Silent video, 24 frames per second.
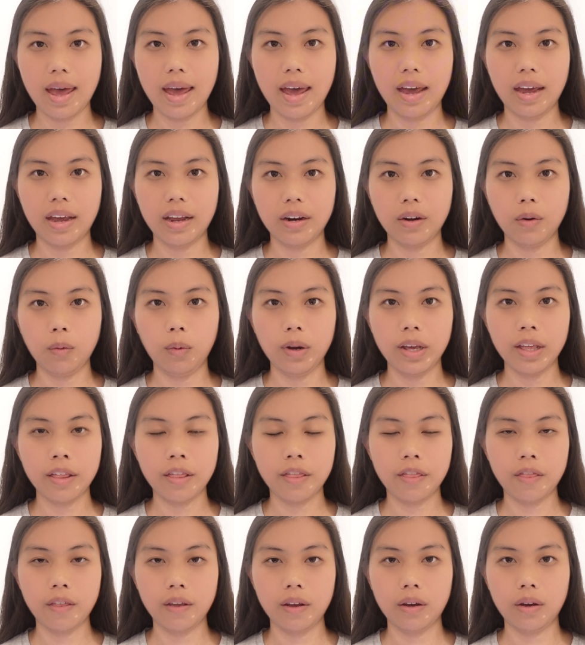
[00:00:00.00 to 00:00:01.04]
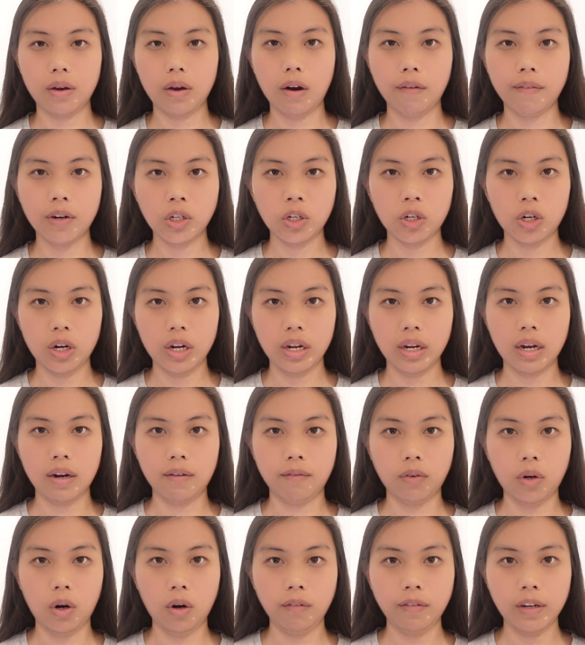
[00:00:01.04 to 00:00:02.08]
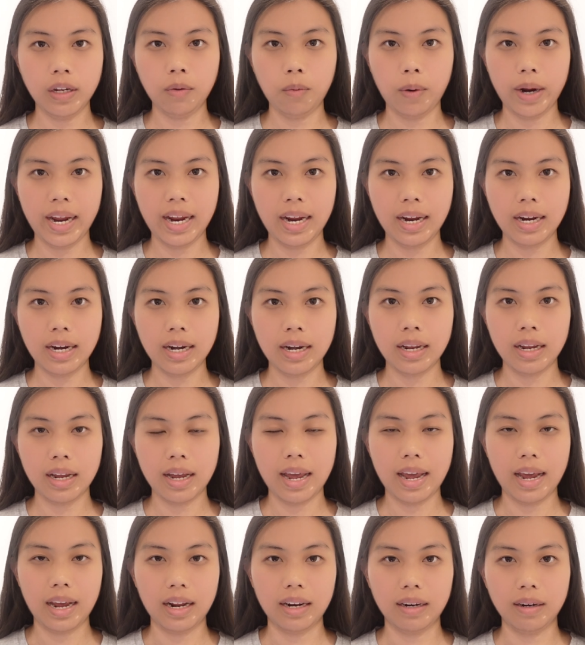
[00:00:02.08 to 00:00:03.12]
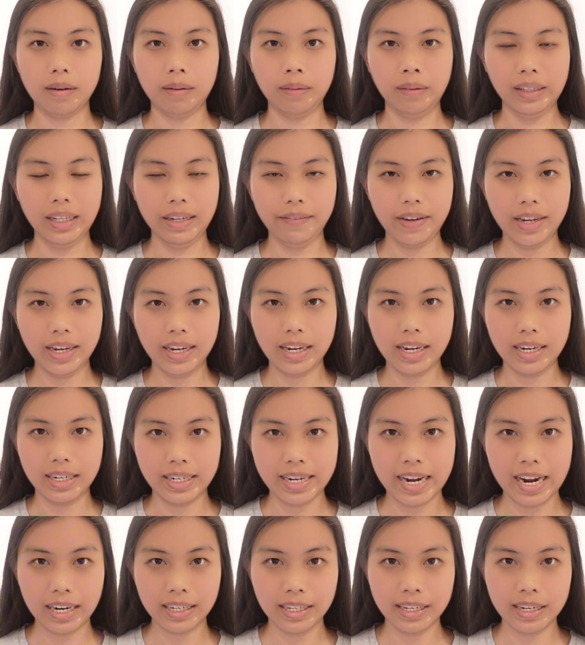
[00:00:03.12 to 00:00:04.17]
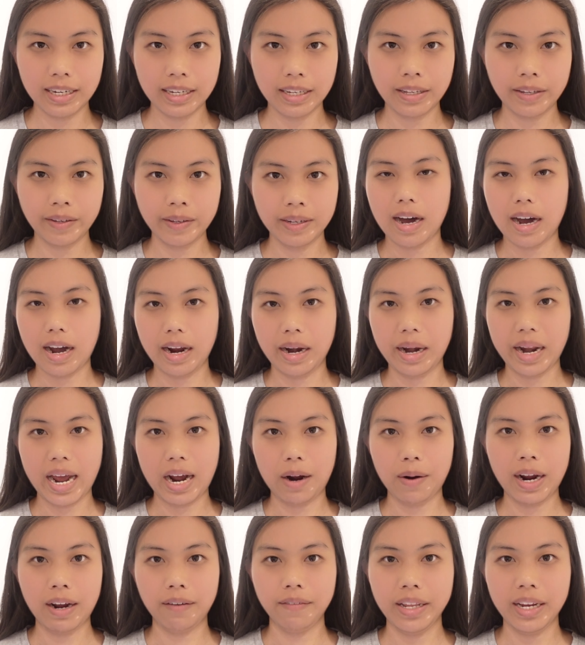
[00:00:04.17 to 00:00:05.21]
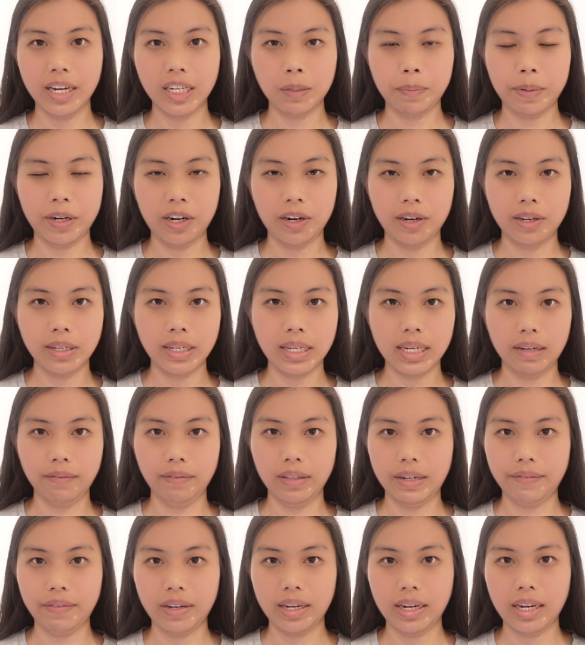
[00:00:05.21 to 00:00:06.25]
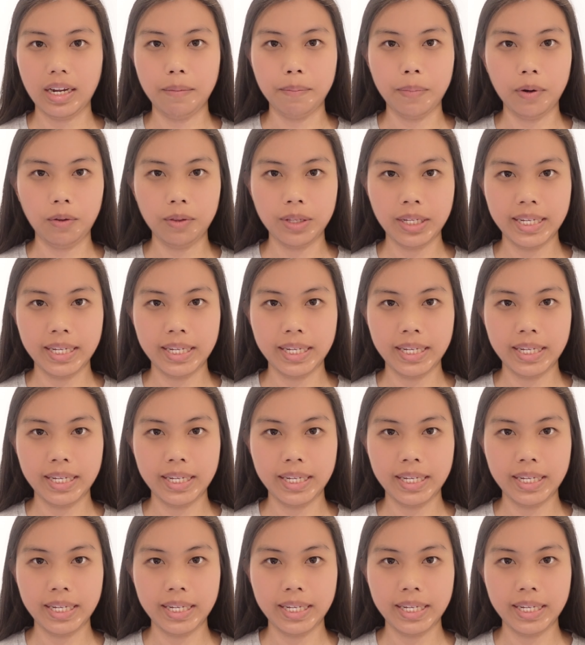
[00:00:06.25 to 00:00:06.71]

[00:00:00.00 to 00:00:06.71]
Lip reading: And with the overturning of Roe v. Wade and living in Texas, I now have the experience of living in both